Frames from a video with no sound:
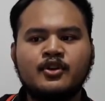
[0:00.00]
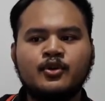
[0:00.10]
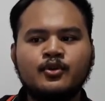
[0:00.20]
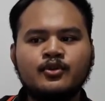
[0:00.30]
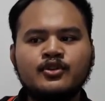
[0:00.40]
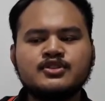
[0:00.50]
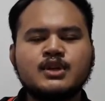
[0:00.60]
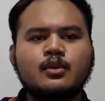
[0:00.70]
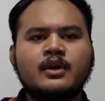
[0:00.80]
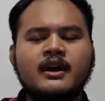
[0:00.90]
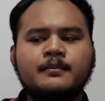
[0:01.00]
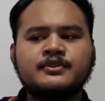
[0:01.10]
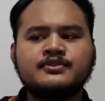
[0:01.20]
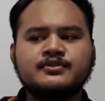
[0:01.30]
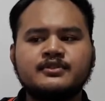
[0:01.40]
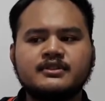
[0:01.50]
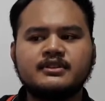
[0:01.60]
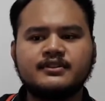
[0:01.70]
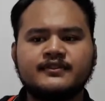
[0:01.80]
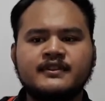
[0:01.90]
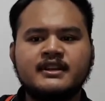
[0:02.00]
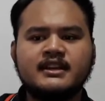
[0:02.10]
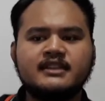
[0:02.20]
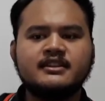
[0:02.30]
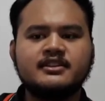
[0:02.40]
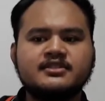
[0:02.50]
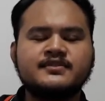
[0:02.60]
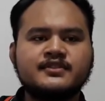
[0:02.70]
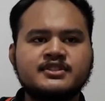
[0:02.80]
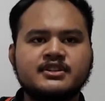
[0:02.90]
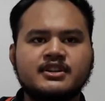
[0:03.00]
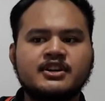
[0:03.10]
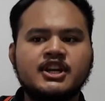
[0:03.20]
who knows what will happen to Earth in the nearest future?